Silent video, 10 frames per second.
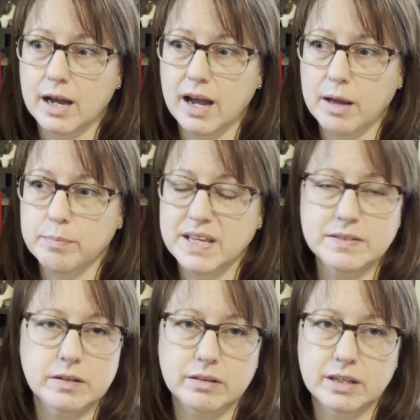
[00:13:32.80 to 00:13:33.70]
I
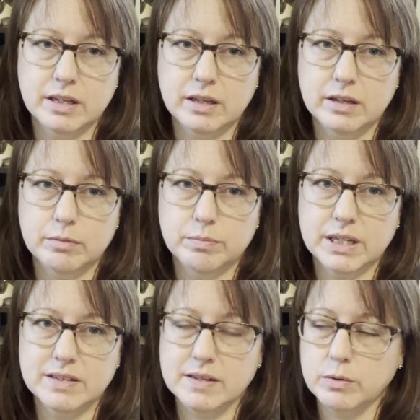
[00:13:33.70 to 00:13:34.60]
basically,
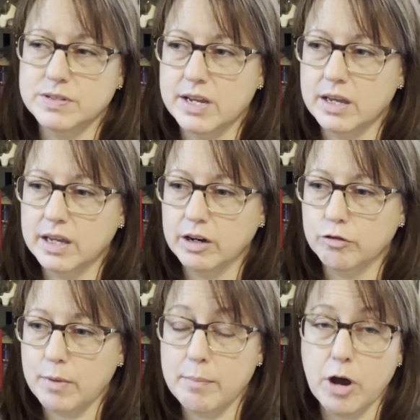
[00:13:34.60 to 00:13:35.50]
because I was taking care of
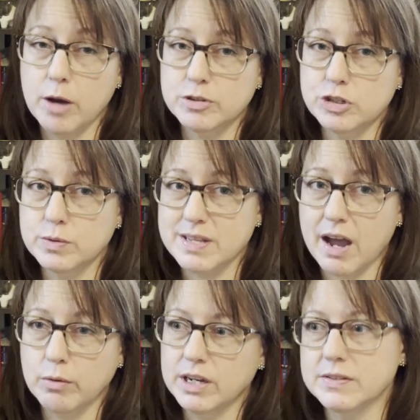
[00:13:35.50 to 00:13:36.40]
my mom and she was high
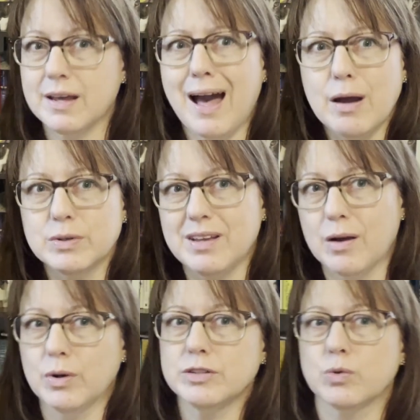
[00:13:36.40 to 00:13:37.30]
risk, I was high
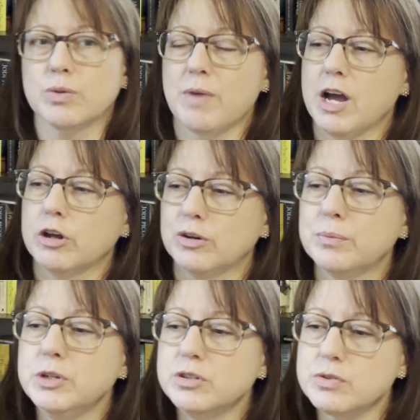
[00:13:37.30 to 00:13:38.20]
risk with my
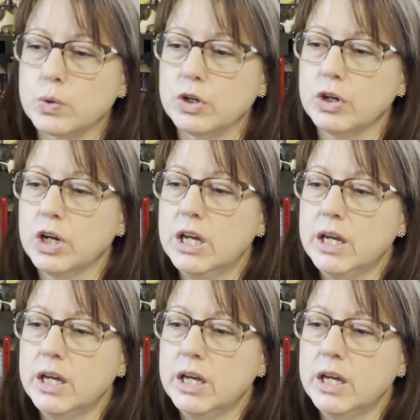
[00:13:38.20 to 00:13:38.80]
autoimmune disorder,